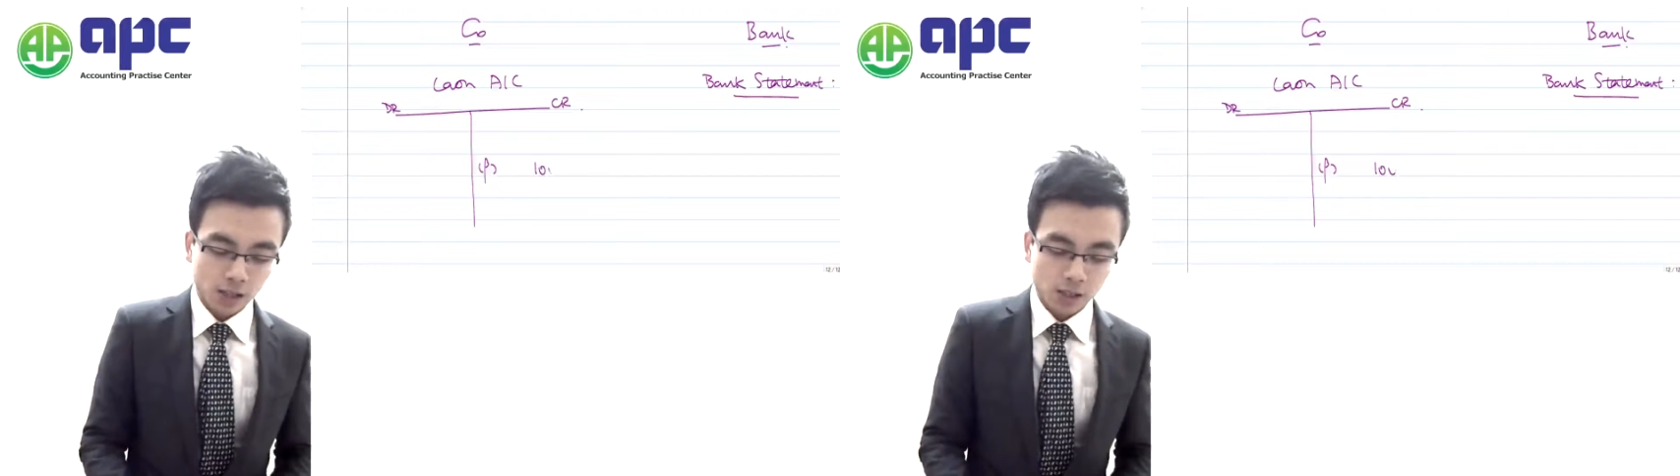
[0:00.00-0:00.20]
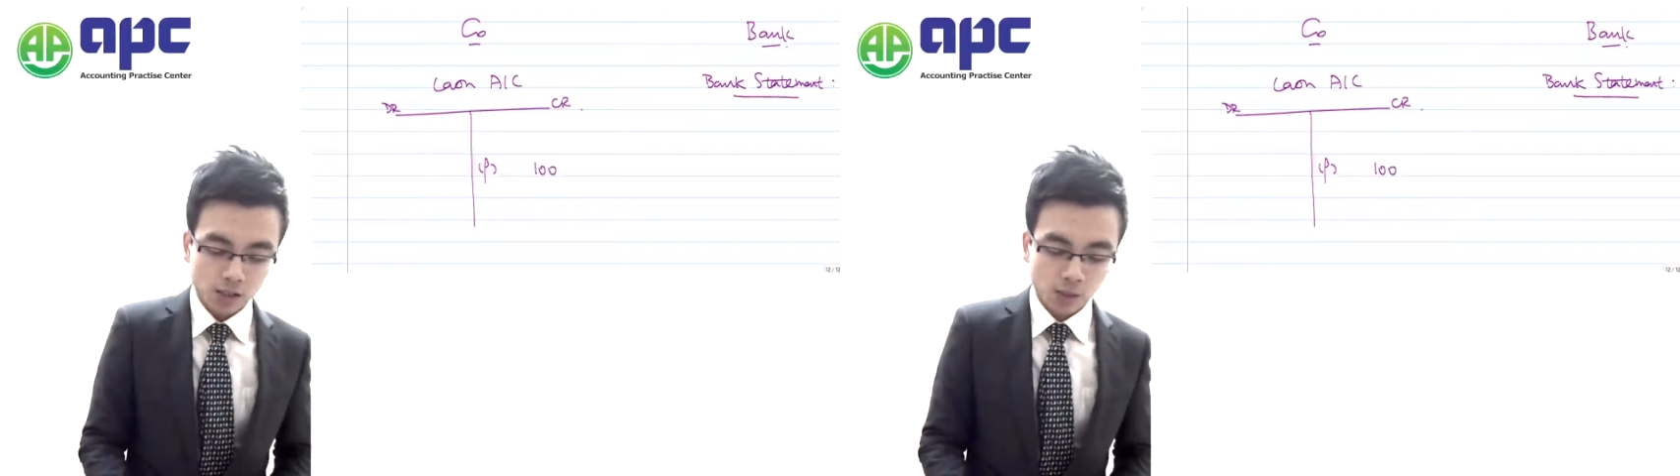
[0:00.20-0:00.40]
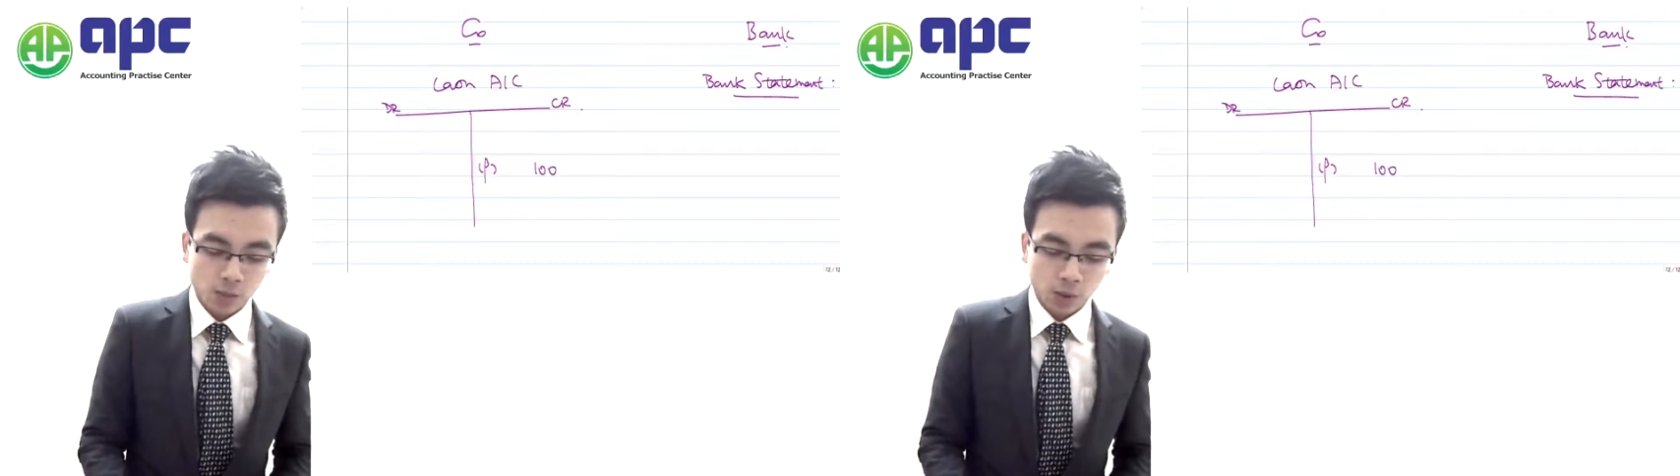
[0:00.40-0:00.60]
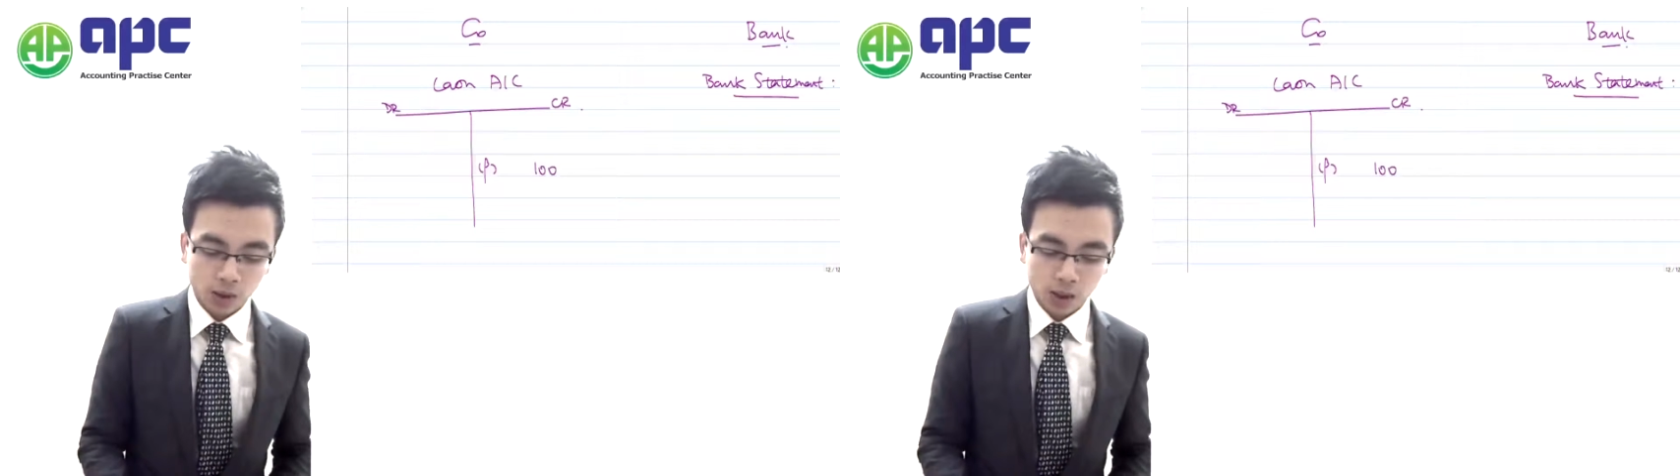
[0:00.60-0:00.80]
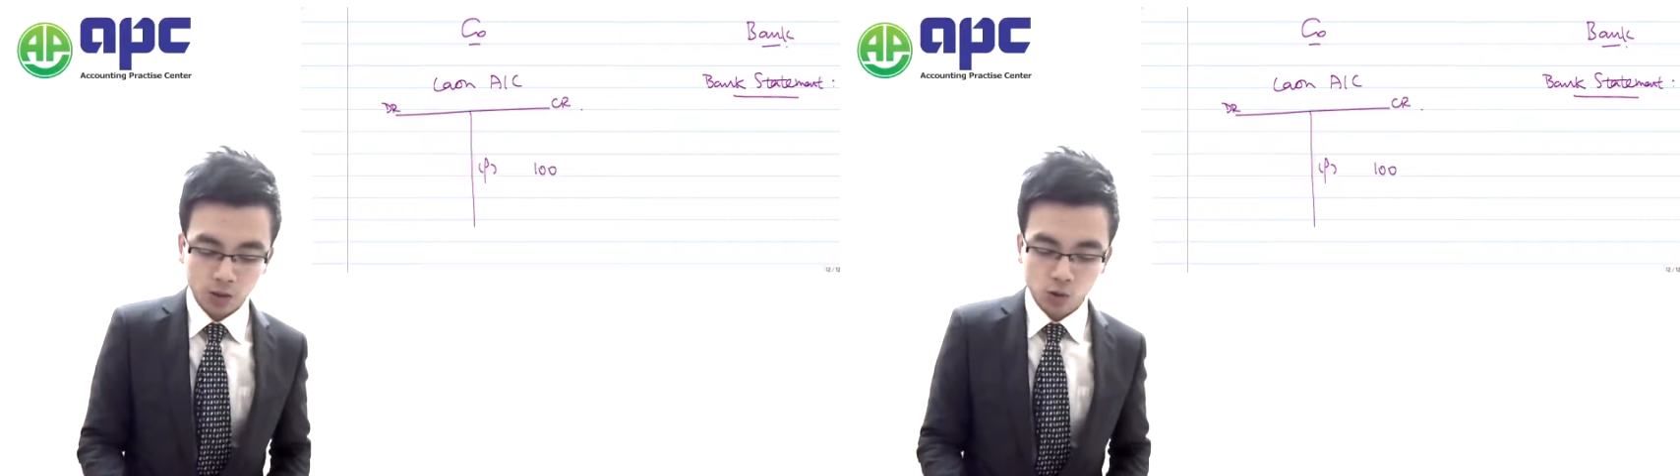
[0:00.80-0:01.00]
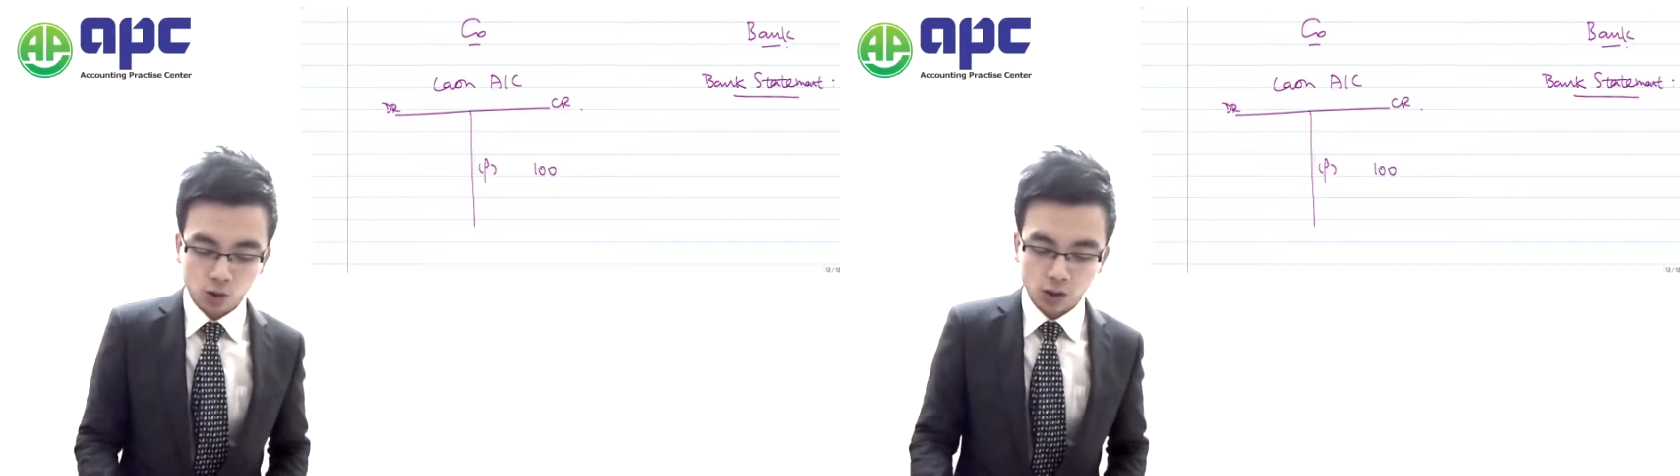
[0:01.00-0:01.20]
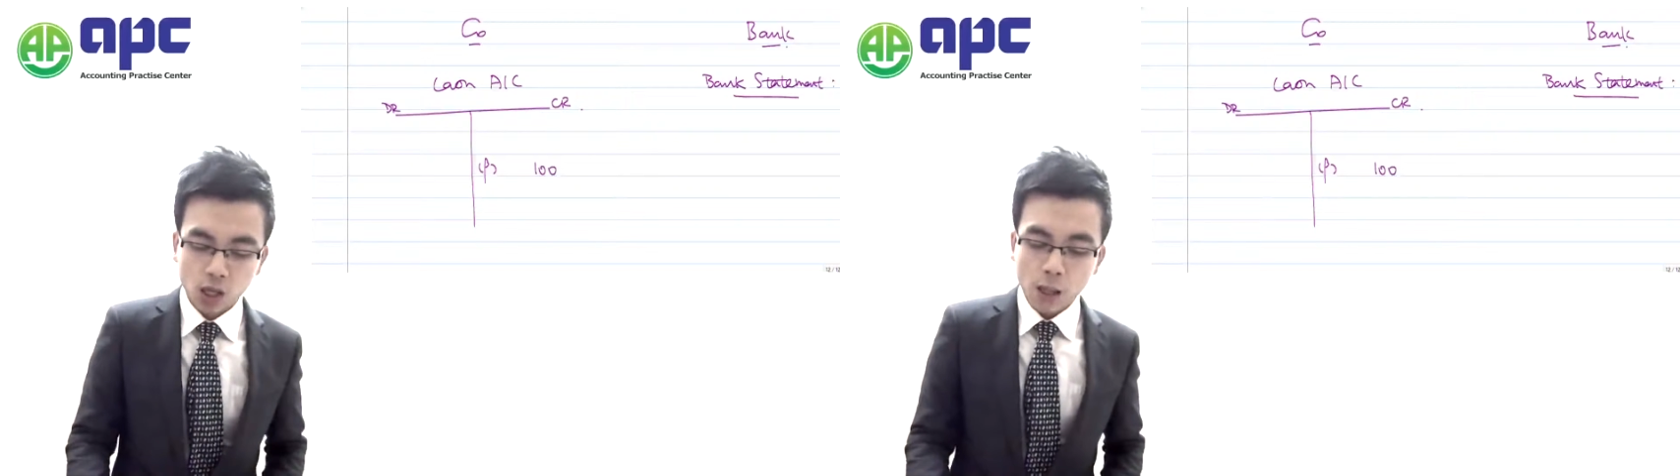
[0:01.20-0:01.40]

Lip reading: is to 100,